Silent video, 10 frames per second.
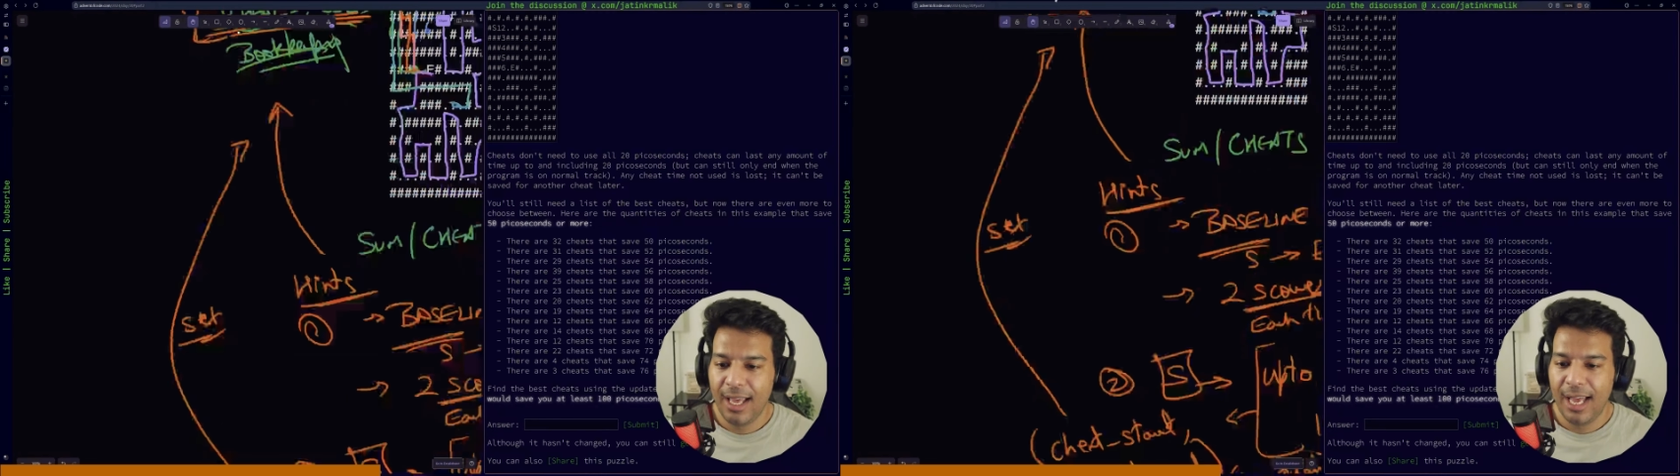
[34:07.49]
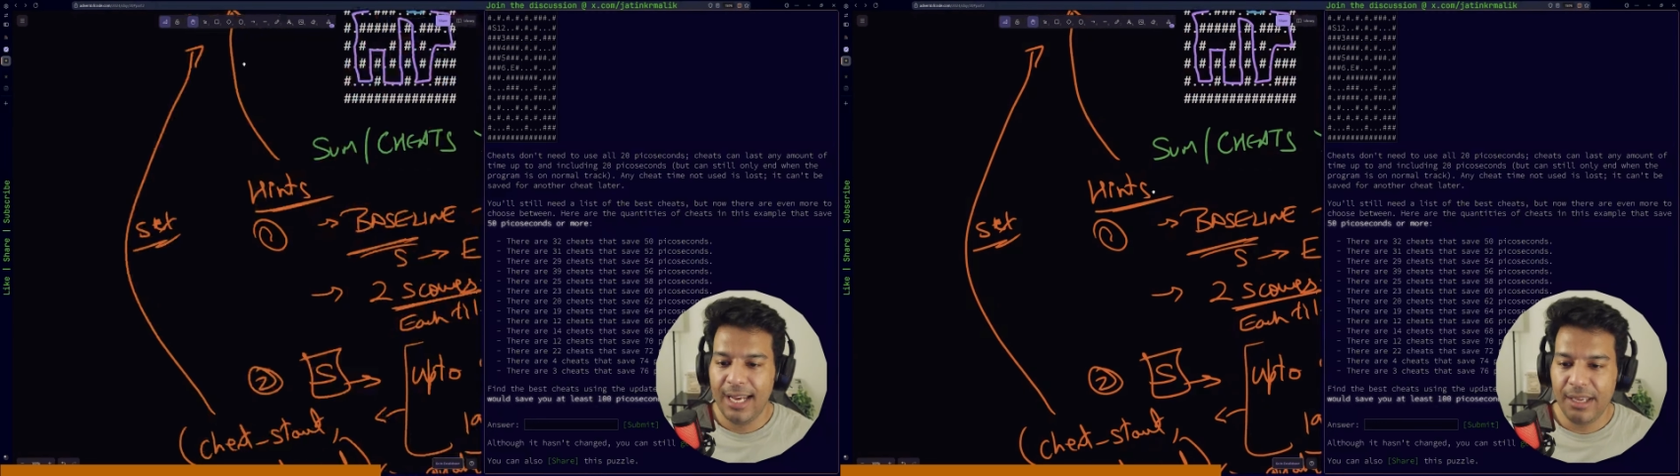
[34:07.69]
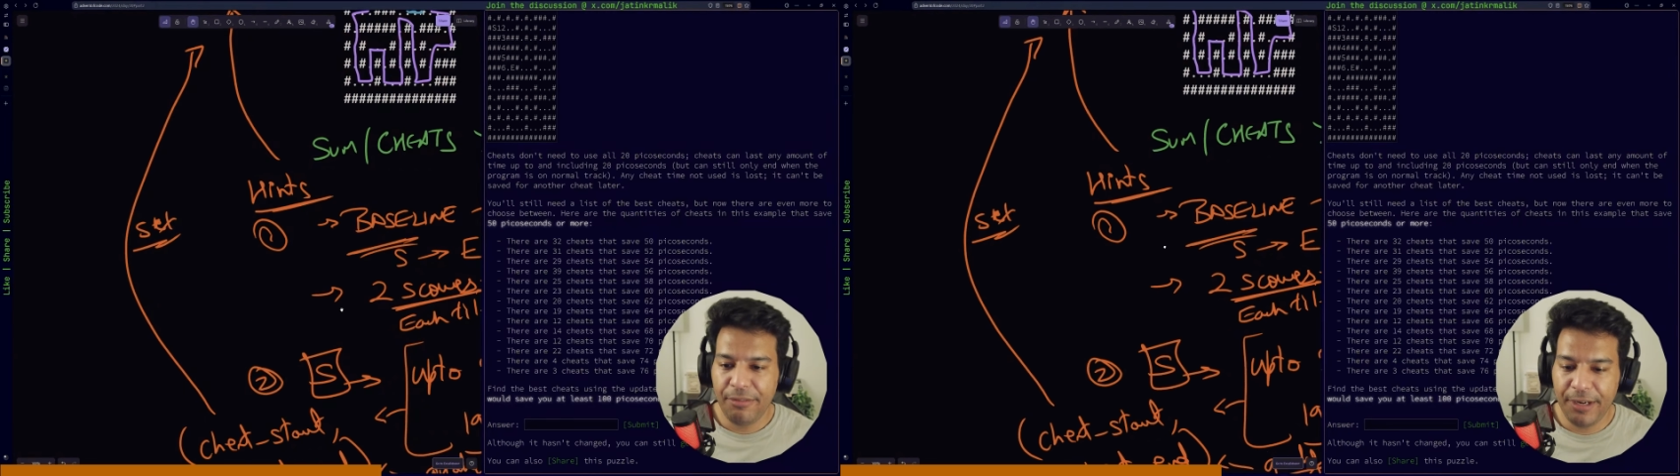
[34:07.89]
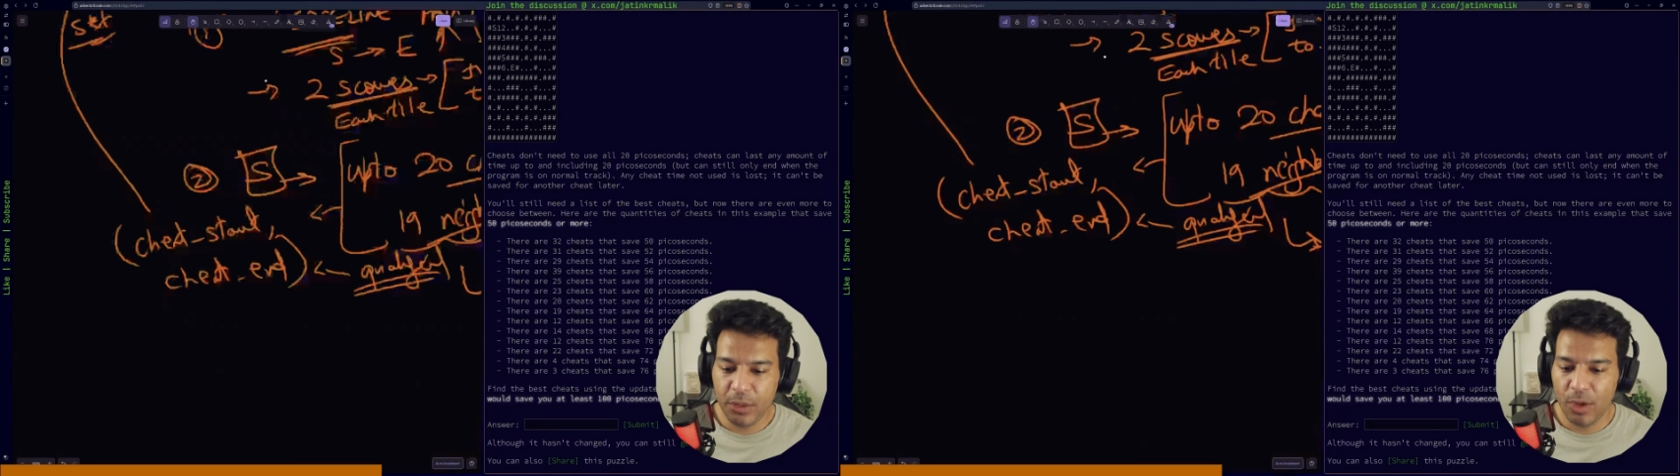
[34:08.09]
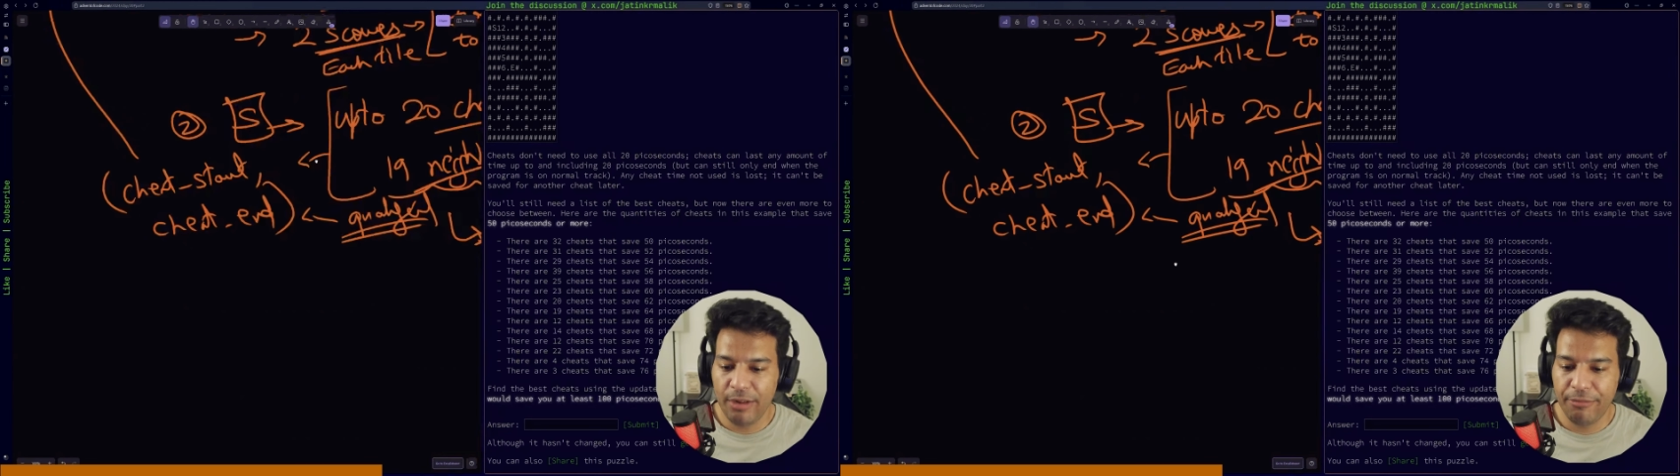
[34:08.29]
And if
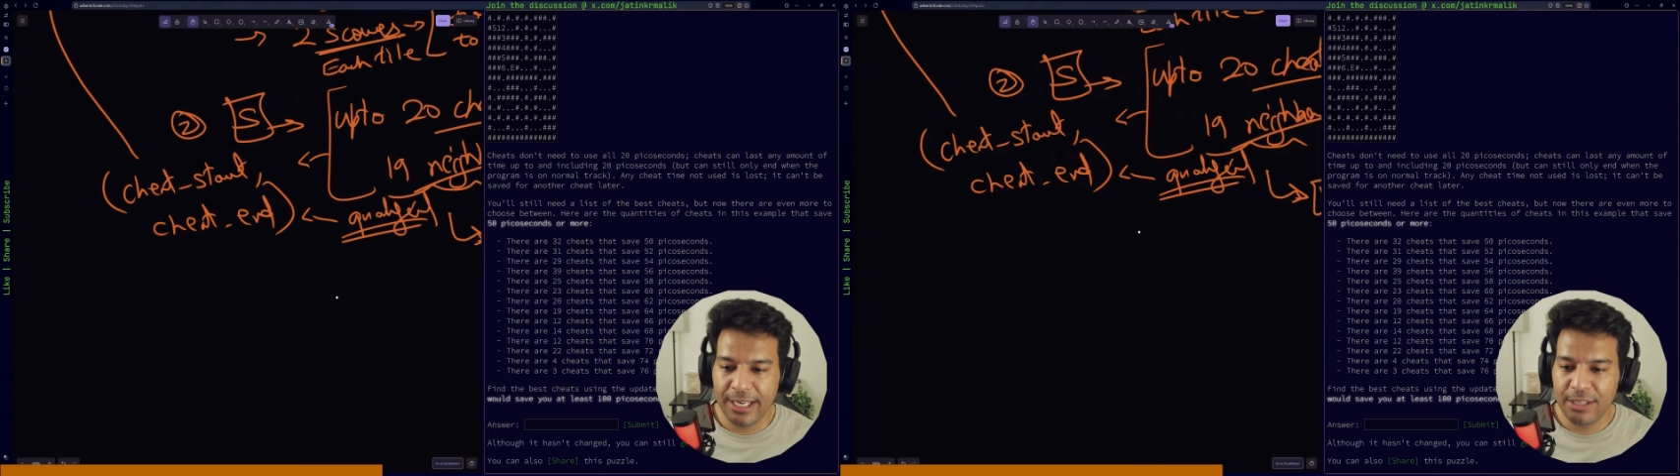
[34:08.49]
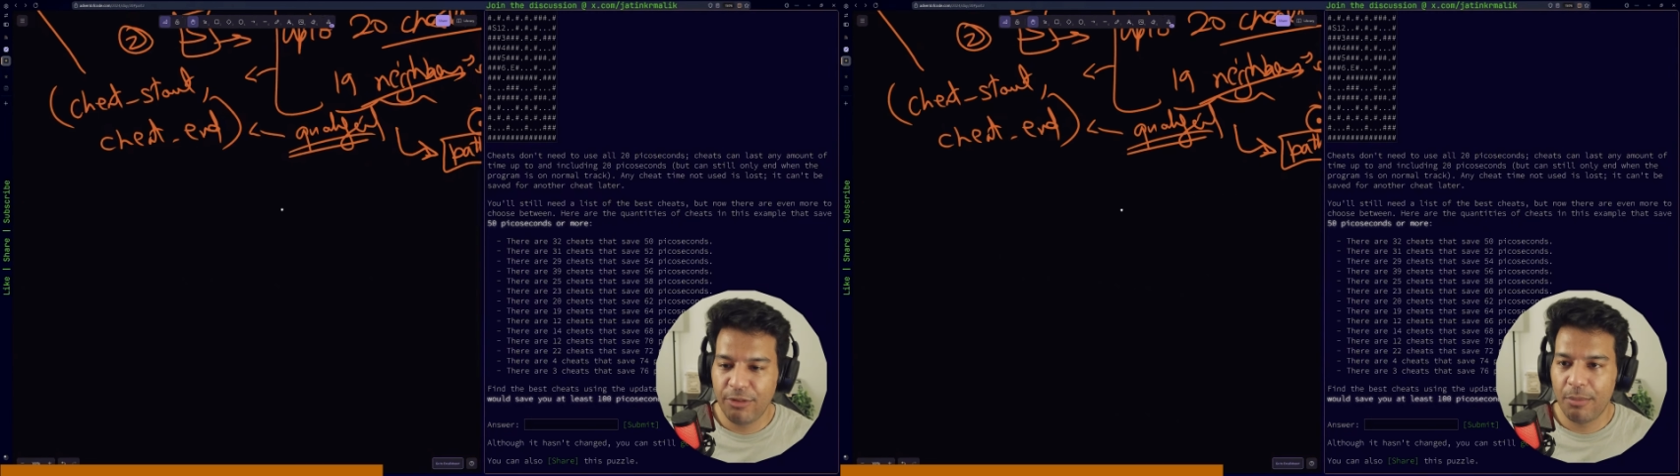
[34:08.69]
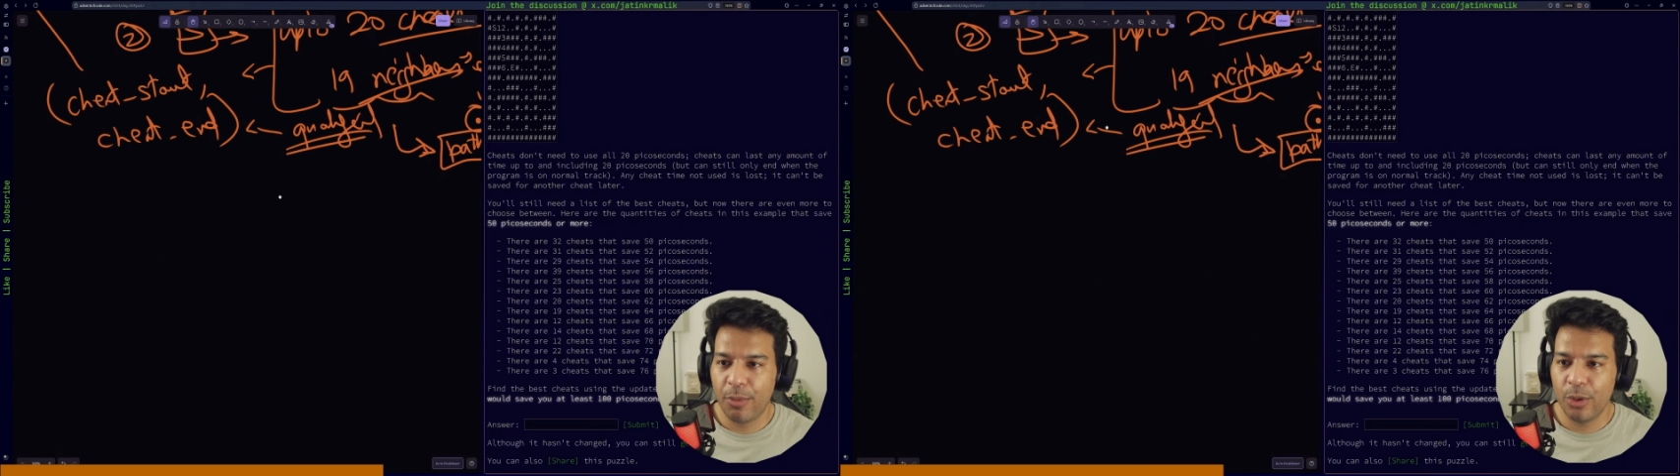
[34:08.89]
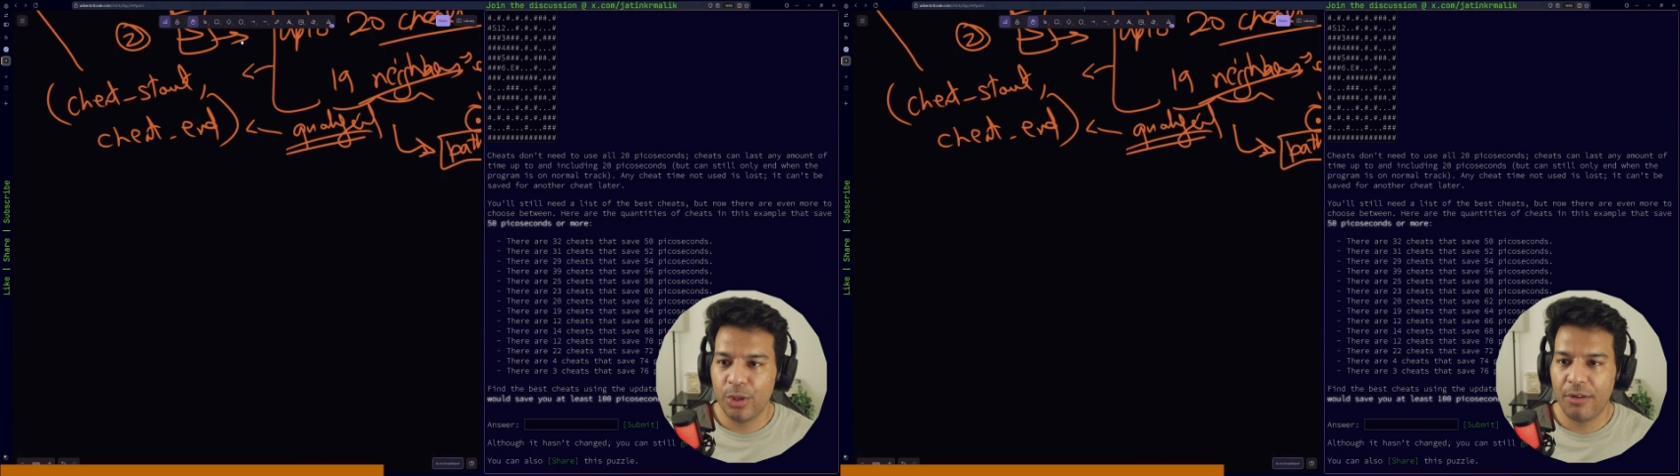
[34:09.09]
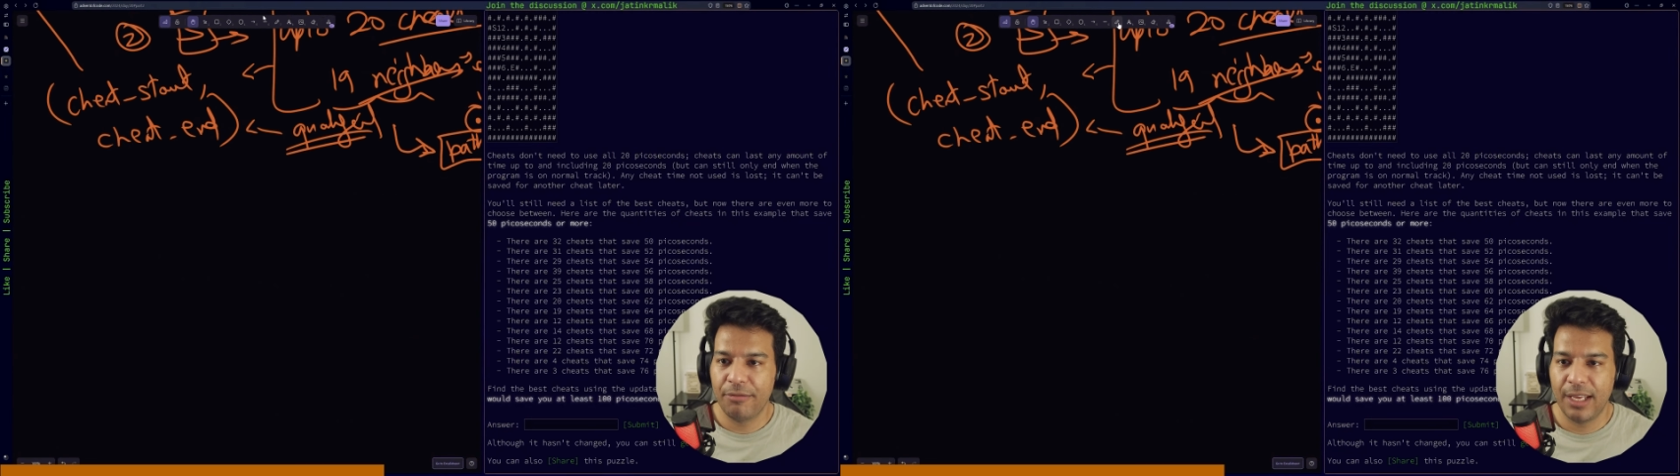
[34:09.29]
it qualifies for
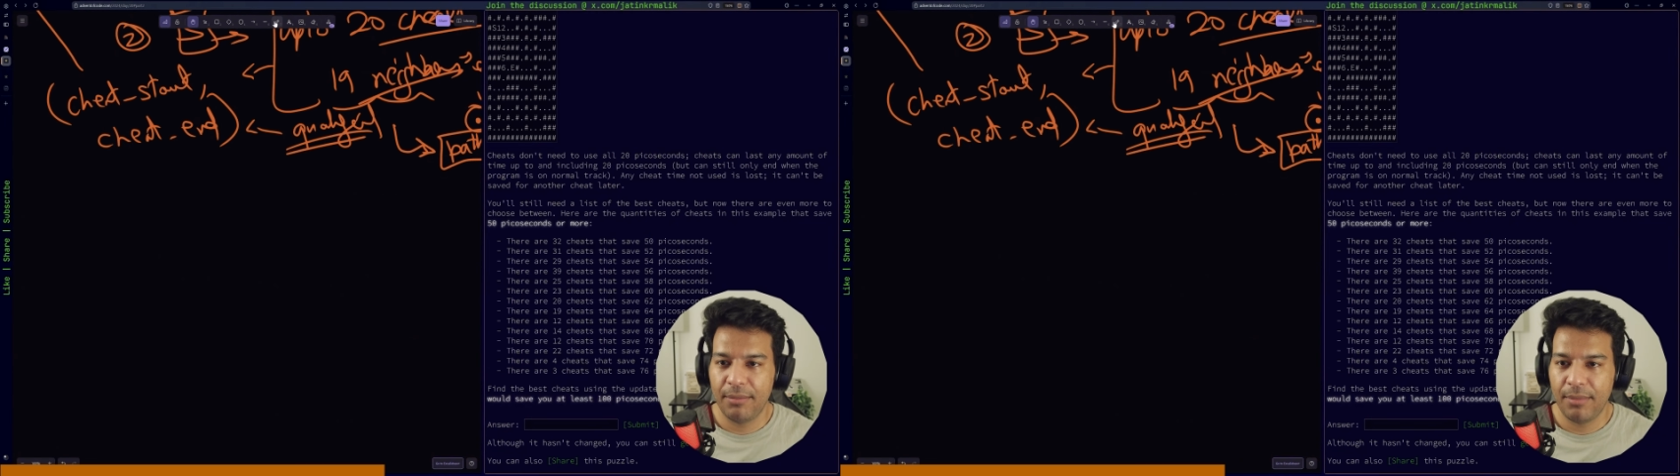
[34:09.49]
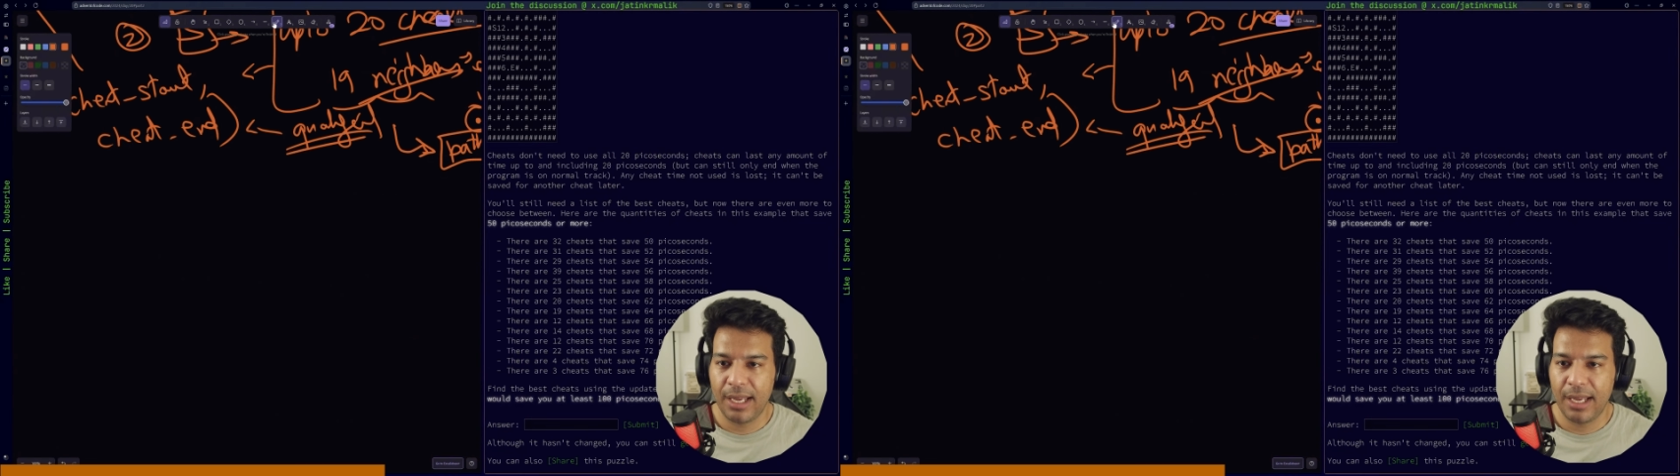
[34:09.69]
both of them,